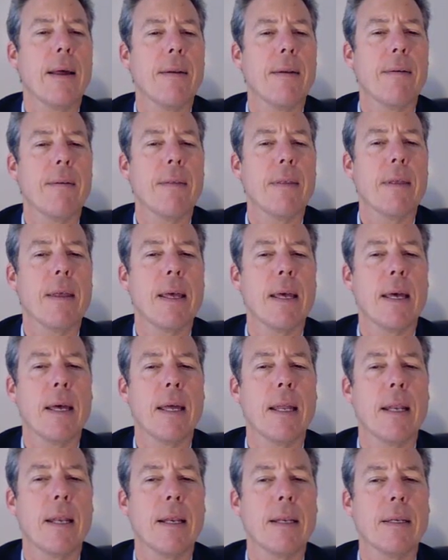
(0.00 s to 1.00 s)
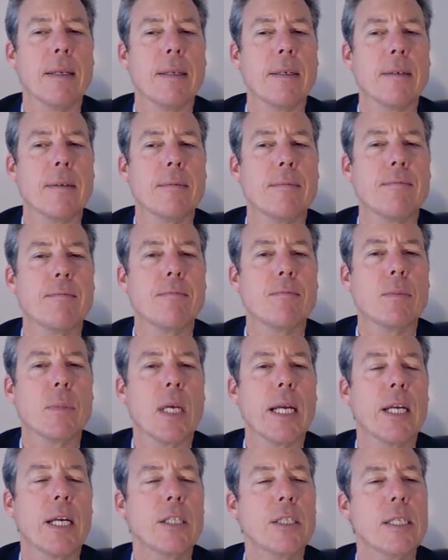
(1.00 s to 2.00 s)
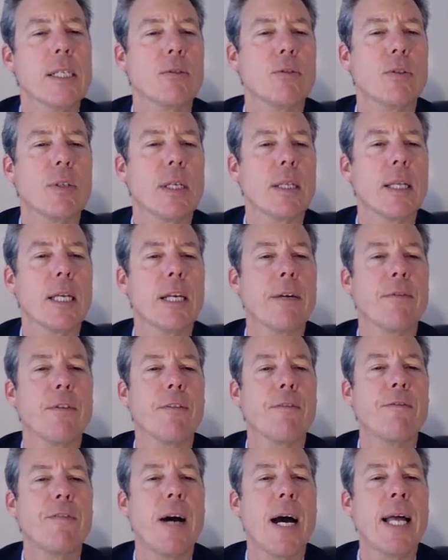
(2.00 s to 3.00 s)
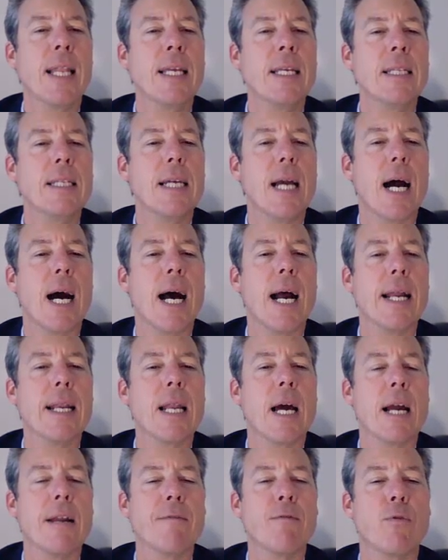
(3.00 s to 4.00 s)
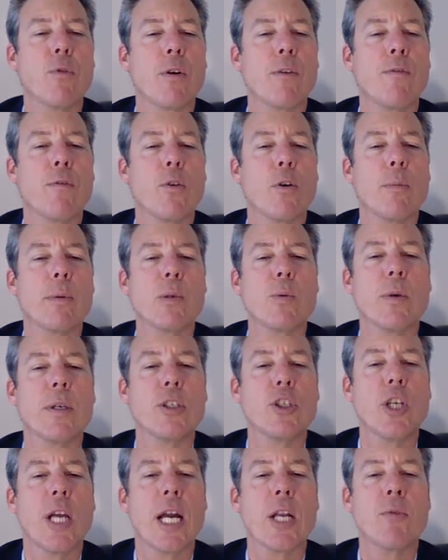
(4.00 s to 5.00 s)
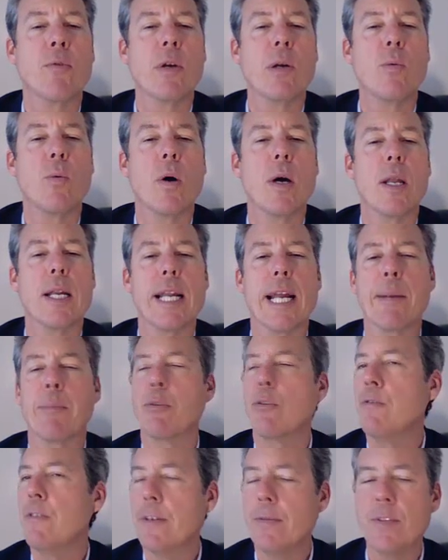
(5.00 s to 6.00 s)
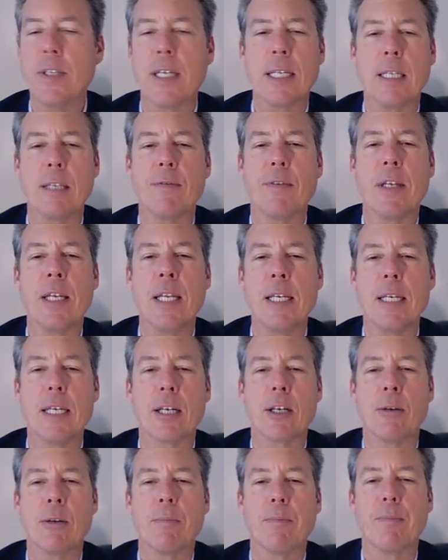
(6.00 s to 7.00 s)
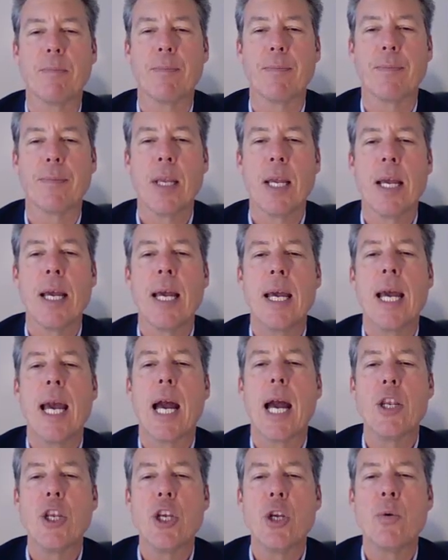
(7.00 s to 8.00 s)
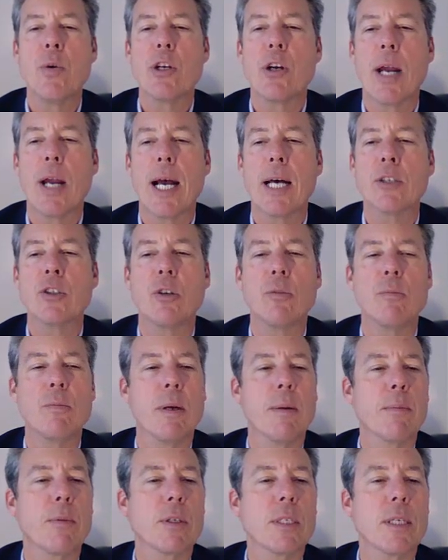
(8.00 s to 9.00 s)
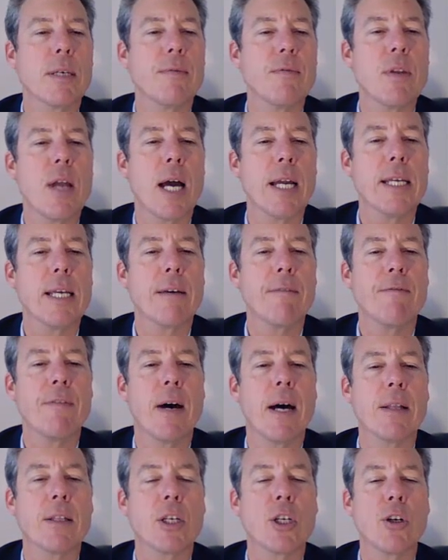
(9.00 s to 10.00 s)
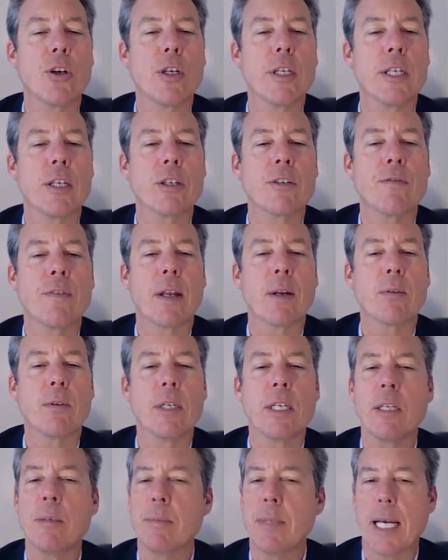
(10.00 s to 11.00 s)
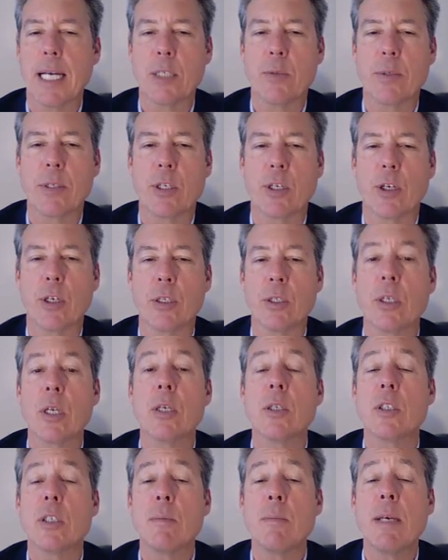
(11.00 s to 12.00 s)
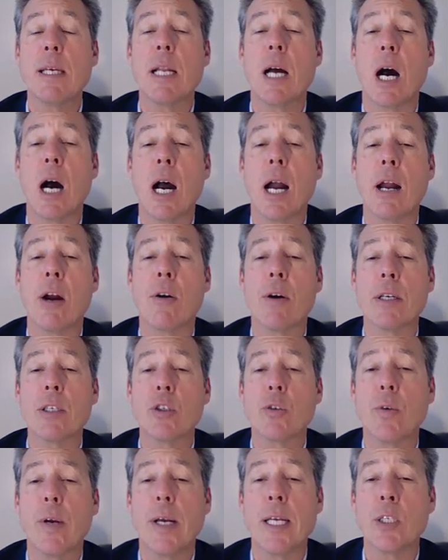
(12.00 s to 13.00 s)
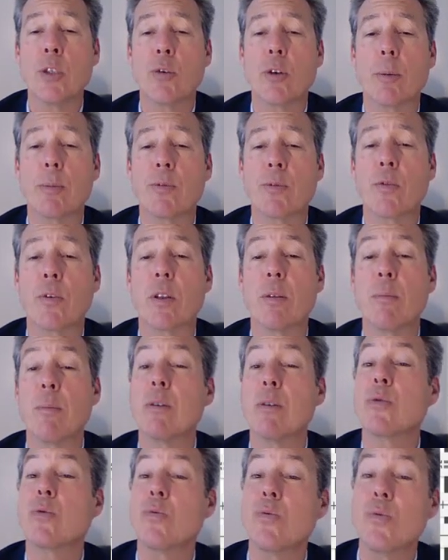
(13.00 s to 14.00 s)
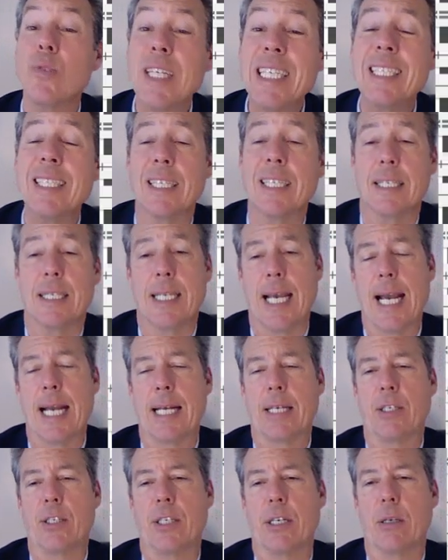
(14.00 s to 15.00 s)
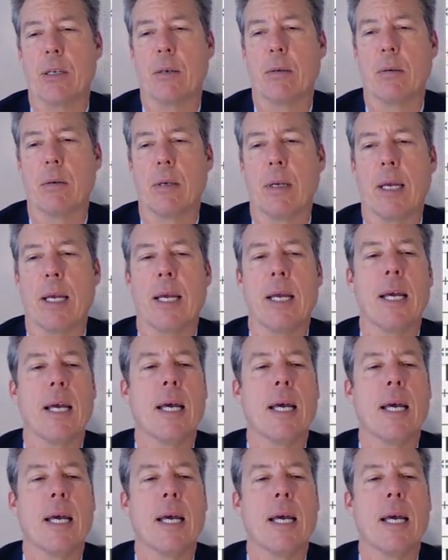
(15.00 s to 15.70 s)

And then here's an interesting thing. If you're filing the I nine forty-four between January first and April fifteenth of any year, and you and your household members have not yet filed the current year's federal income tax returns, submit I R S transcripts for the most recent tax year.